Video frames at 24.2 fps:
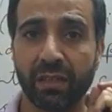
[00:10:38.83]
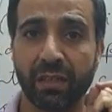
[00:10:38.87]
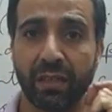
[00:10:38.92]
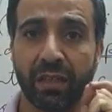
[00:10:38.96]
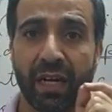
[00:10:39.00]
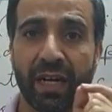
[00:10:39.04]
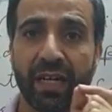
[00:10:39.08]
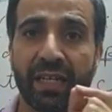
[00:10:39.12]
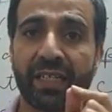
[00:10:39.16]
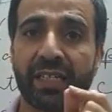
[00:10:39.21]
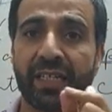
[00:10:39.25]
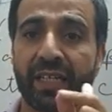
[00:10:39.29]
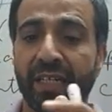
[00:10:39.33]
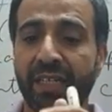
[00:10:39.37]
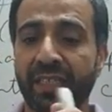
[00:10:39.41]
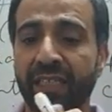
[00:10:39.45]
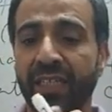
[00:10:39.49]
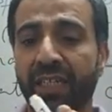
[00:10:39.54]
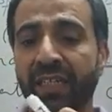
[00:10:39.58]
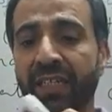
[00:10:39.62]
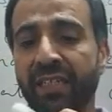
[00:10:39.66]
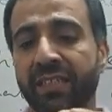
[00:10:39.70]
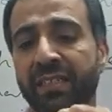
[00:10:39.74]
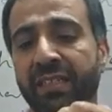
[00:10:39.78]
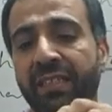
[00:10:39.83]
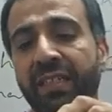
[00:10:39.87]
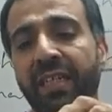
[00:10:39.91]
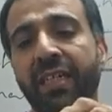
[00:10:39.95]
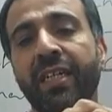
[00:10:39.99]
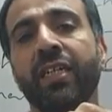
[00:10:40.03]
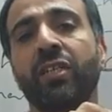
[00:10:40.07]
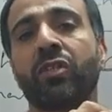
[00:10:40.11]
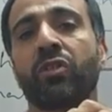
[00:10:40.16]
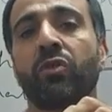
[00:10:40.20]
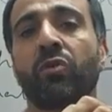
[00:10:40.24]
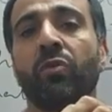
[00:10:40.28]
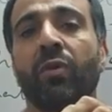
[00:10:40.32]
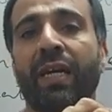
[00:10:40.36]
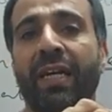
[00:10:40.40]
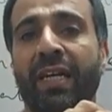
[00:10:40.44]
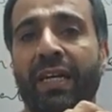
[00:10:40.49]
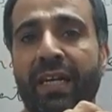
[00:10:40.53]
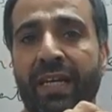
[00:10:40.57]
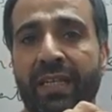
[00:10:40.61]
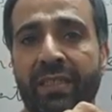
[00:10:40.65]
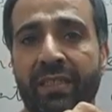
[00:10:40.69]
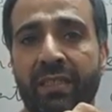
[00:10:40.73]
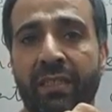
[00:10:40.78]
attraction is not a sure
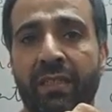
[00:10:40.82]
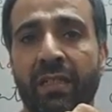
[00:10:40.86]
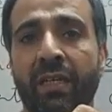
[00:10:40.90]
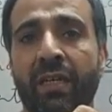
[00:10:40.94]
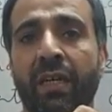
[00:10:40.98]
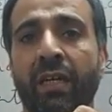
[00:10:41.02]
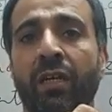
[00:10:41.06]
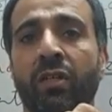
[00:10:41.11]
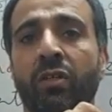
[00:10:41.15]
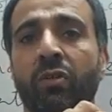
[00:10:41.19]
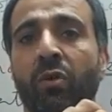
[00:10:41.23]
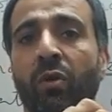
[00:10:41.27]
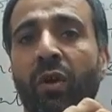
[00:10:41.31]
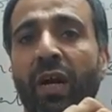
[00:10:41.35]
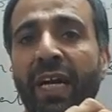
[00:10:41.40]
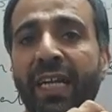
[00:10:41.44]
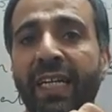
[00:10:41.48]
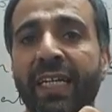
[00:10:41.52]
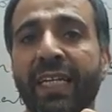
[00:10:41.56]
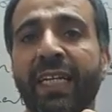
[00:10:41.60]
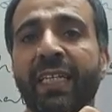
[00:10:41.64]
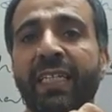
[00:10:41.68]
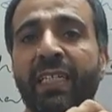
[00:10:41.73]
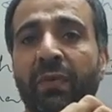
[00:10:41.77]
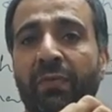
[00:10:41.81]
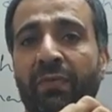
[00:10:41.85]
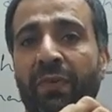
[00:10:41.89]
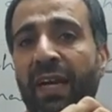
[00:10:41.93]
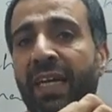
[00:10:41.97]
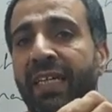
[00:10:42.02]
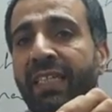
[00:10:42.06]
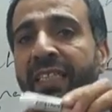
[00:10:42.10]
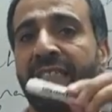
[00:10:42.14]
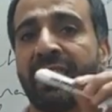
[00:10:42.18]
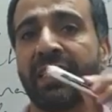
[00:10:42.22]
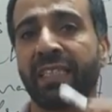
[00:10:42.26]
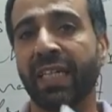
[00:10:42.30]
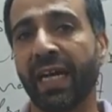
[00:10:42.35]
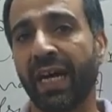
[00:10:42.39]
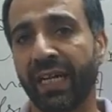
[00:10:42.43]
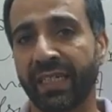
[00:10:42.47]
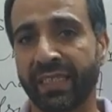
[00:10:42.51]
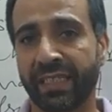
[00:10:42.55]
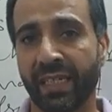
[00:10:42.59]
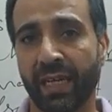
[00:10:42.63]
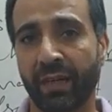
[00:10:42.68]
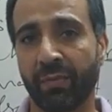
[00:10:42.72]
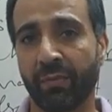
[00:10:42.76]
test to identify the
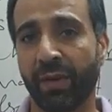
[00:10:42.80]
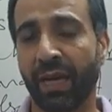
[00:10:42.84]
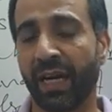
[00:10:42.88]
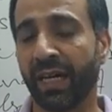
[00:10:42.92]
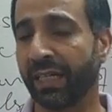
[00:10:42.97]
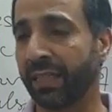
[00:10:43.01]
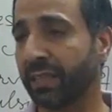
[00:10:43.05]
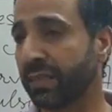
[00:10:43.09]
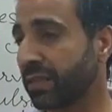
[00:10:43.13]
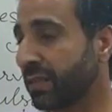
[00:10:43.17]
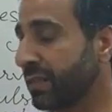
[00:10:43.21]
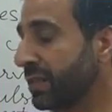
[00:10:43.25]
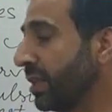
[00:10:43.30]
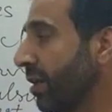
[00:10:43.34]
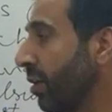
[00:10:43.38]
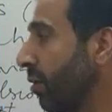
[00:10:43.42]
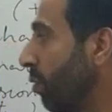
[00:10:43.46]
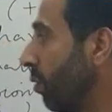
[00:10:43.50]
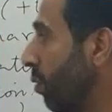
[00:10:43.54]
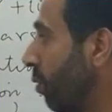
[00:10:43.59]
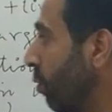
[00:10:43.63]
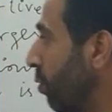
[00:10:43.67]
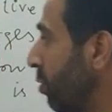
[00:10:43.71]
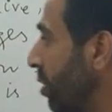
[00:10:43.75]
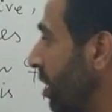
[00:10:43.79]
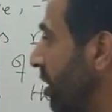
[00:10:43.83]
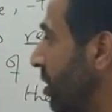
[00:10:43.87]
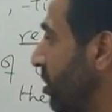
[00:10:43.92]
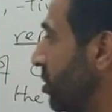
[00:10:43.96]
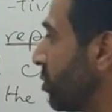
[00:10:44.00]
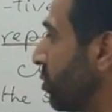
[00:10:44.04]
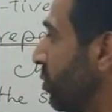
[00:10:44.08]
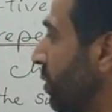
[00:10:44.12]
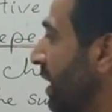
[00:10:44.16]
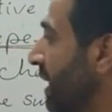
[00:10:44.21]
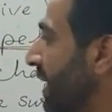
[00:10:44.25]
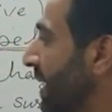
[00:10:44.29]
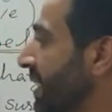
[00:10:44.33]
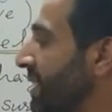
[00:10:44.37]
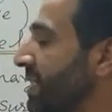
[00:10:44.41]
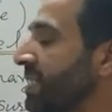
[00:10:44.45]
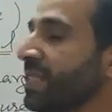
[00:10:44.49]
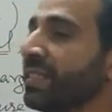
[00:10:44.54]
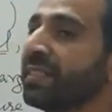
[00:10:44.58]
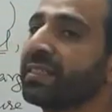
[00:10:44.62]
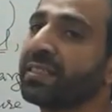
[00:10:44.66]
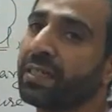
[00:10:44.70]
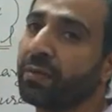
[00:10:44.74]
charge on bodies. The only sure test
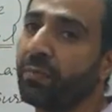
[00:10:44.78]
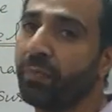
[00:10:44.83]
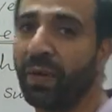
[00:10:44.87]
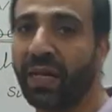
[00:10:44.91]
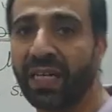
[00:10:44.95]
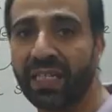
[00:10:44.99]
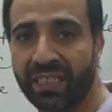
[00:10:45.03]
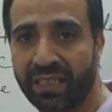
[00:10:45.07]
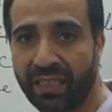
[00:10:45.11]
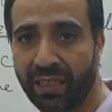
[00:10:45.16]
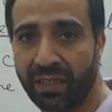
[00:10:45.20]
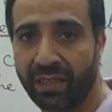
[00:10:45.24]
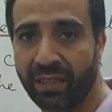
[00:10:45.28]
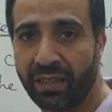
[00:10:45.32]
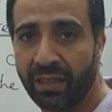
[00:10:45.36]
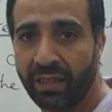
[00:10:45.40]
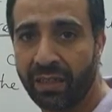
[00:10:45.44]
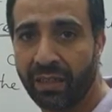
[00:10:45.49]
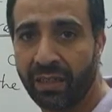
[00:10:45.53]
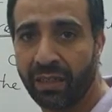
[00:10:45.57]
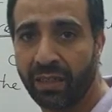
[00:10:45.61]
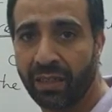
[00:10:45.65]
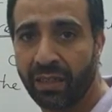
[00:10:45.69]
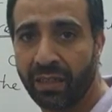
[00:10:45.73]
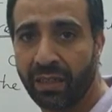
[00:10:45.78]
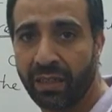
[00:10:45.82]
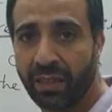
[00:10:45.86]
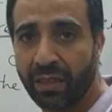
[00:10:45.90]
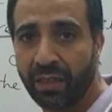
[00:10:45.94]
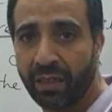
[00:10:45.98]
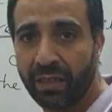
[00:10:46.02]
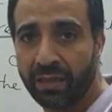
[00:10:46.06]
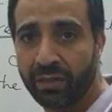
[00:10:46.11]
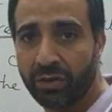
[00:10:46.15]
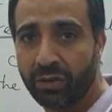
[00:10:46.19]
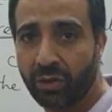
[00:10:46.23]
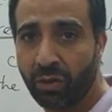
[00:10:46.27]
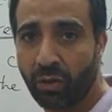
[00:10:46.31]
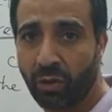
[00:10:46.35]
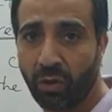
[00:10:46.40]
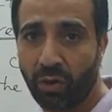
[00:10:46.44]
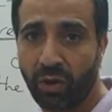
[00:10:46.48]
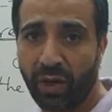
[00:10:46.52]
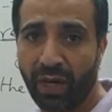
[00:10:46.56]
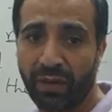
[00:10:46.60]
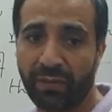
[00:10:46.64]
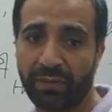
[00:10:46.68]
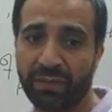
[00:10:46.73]
is repulsion.
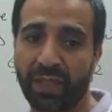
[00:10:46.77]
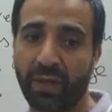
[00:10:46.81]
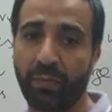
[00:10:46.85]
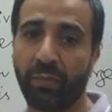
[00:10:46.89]
So if